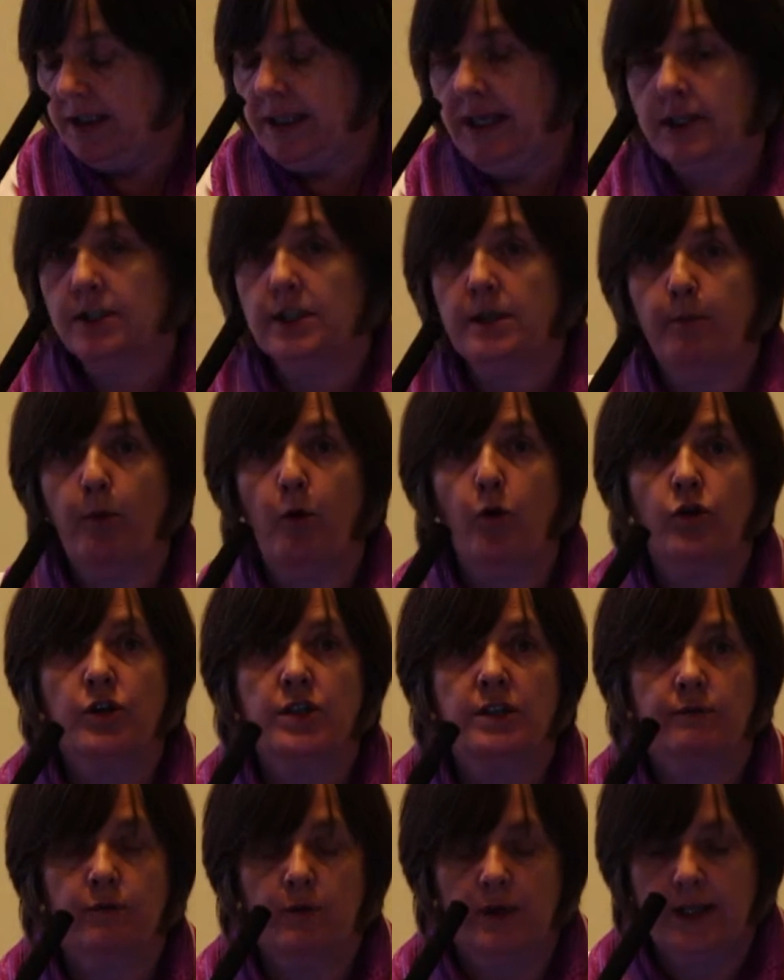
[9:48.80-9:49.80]
be that
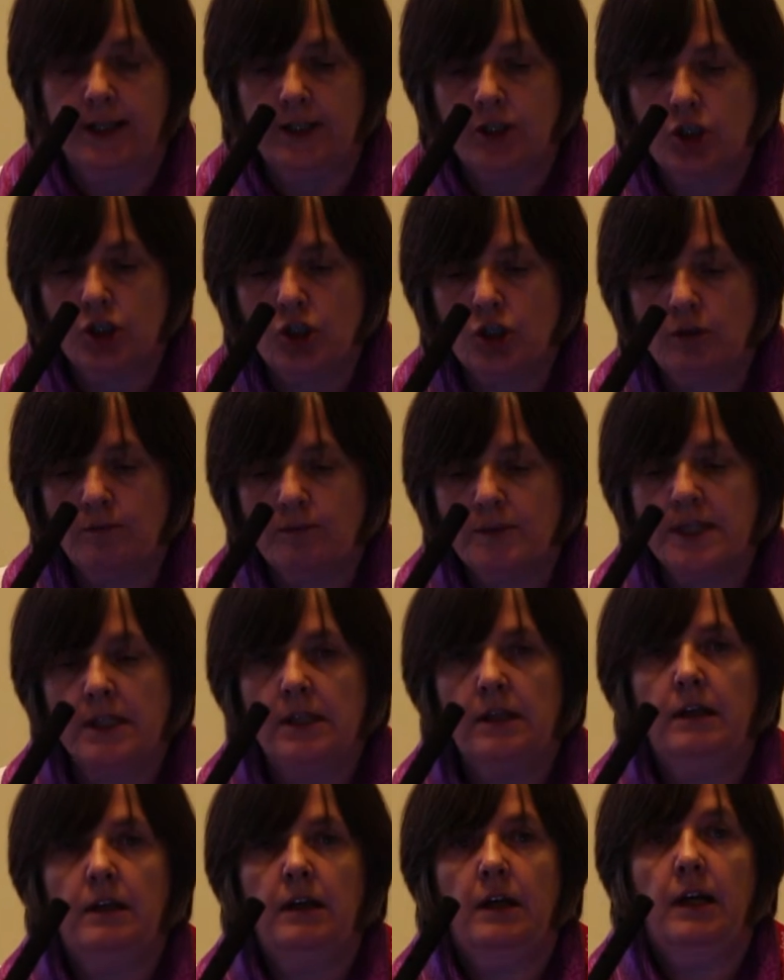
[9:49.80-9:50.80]
supportive
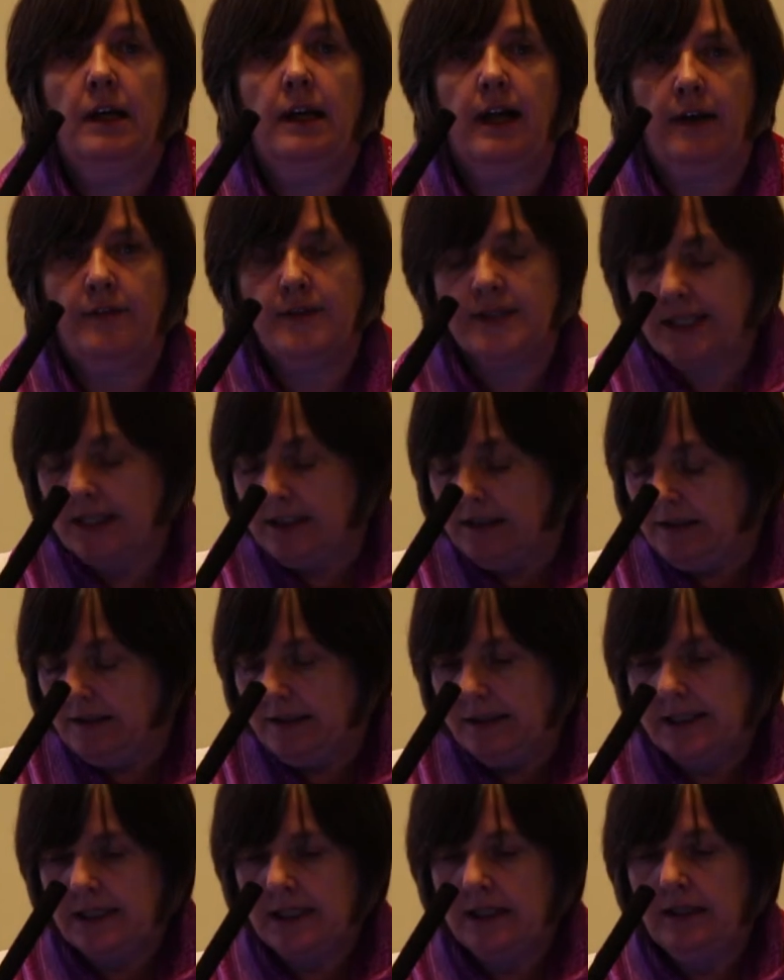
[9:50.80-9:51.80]
relationships, life
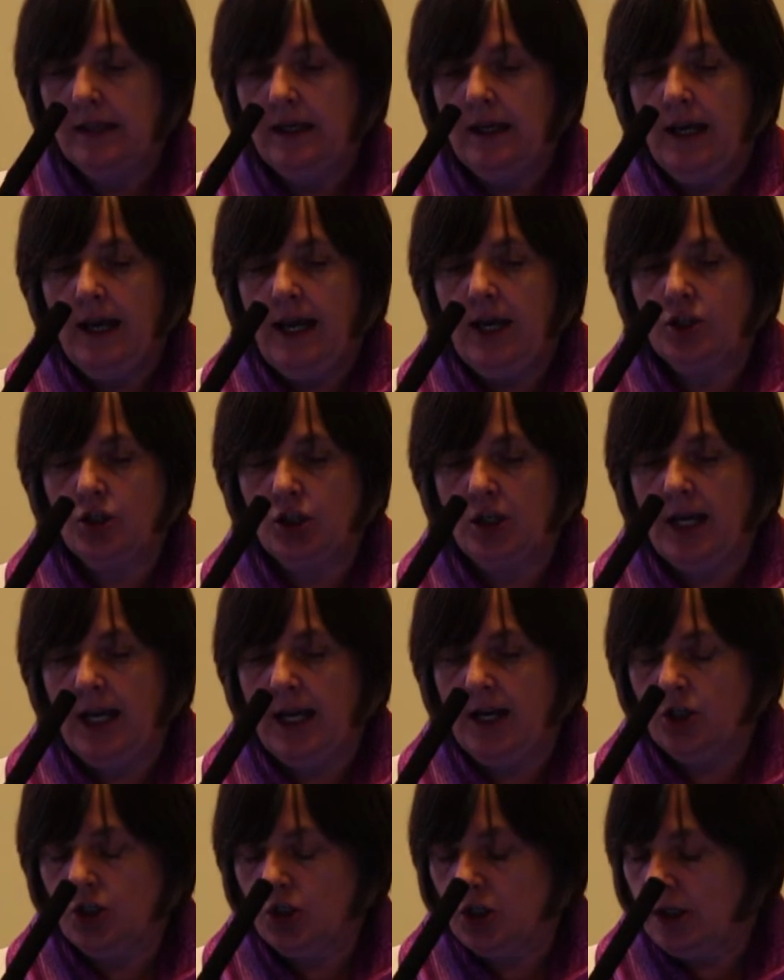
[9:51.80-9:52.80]
skills,
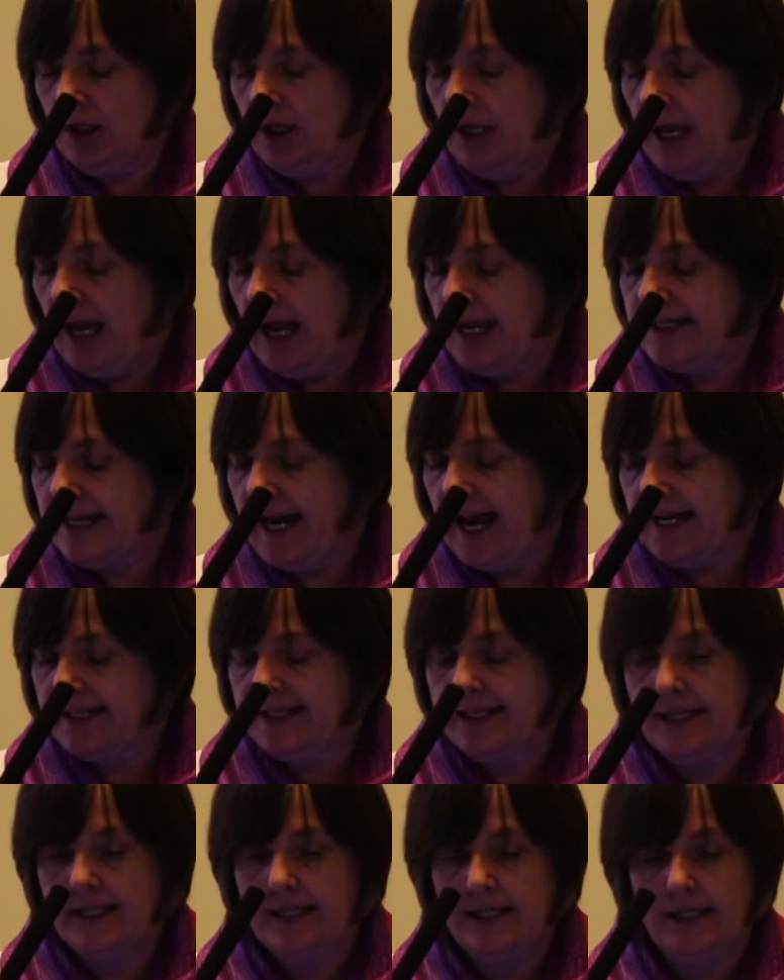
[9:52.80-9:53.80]
education, and
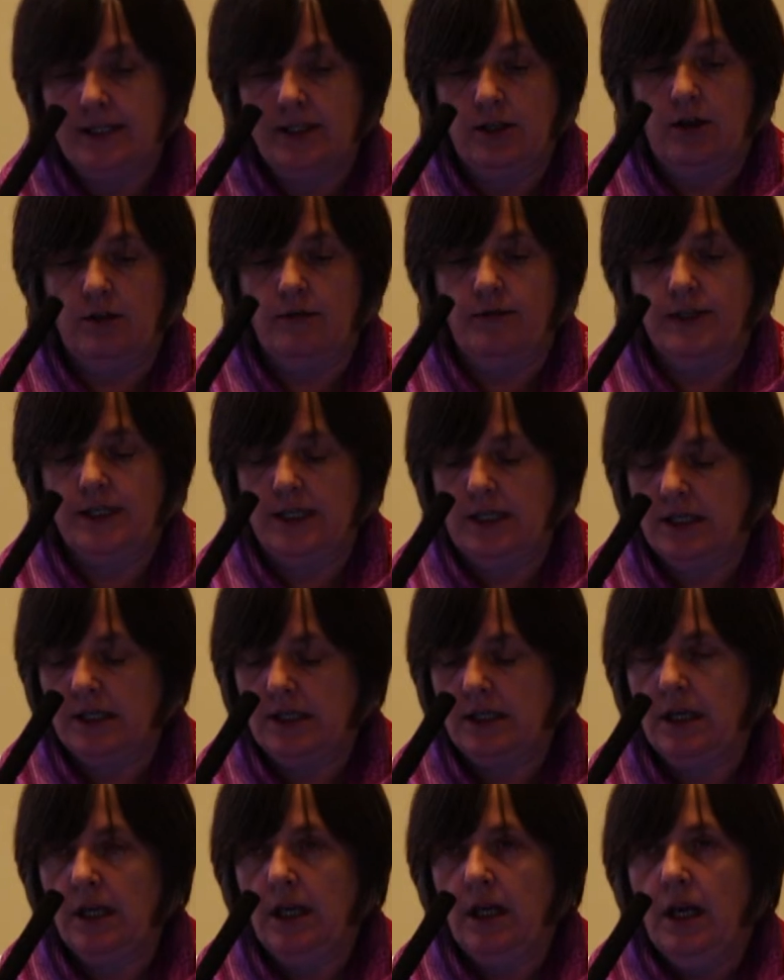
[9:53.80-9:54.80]
access to
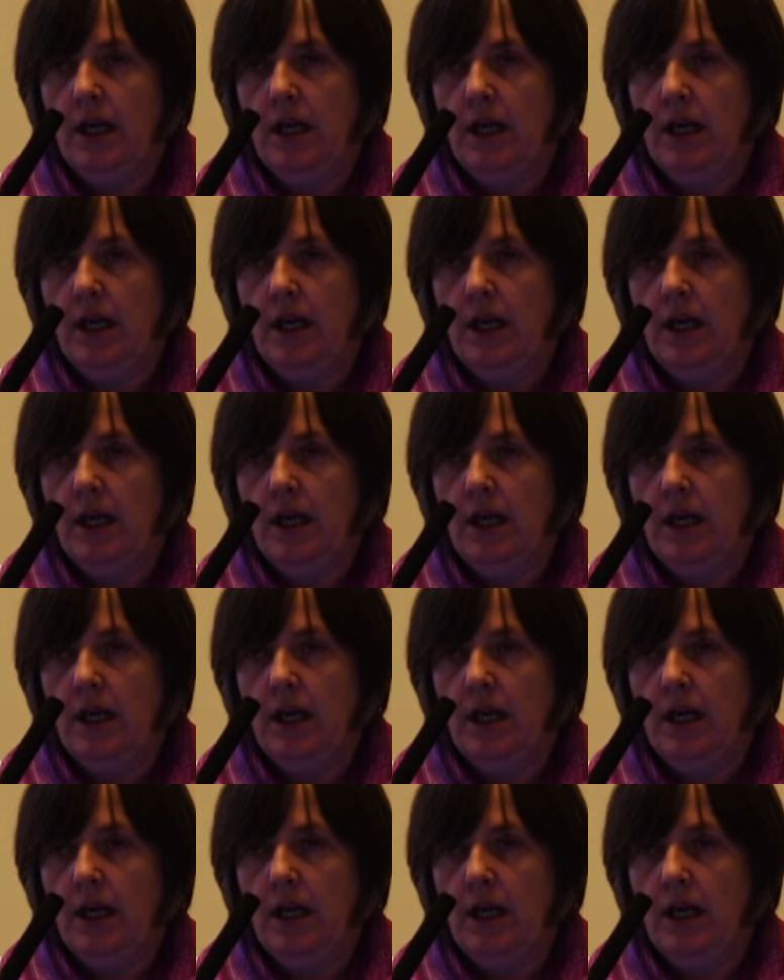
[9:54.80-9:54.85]
services.